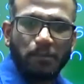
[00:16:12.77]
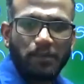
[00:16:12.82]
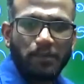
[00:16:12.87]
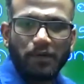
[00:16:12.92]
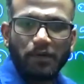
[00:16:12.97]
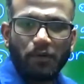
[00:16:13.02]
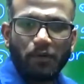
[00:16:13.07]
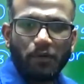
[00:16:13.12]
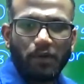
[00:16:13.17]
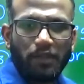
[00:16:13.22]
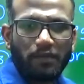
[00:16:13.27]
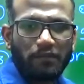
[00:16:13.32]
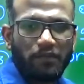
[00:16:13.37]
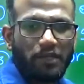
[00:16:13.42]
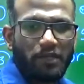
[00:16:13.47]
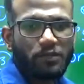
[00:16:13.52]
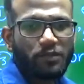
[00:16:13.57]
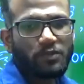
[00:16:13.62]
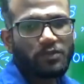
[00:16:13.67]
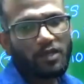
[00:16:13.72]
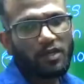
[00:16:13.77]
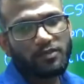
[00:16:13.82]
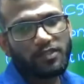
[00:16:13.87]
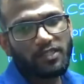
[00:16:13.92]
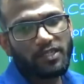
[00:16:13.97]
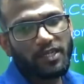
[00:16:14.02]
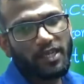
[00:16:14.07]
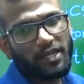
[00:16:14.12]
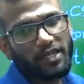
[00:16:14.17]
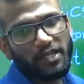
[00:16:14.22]
O level,
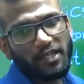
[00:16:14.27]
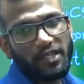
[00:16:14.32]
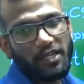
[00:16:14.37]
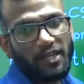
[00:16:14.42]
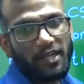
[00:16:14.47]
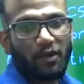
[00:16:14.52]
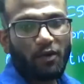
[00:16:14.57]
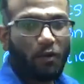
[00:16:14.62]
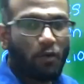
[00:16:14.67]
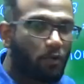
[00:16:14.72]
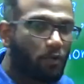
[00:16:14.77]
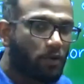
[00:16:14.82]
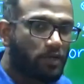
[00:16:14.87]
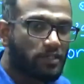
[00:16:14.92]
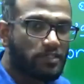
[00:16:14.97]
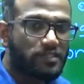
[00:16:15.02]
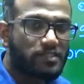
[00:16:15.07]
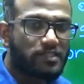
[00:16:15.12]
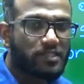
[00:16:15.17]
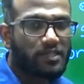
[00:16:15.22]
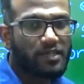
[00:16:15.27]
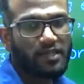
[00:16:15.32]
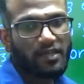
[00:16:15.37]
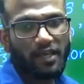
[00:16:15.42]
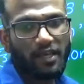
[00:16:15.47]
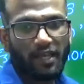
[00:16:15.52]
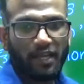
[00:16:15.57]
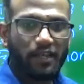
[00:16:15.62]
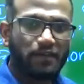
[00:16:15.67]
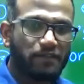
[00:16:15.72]
2018 August
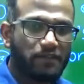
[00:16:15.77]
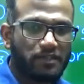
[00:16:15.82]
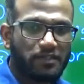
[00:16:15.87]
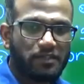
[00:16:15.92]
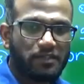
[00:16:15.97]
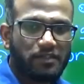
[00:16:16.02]
A level.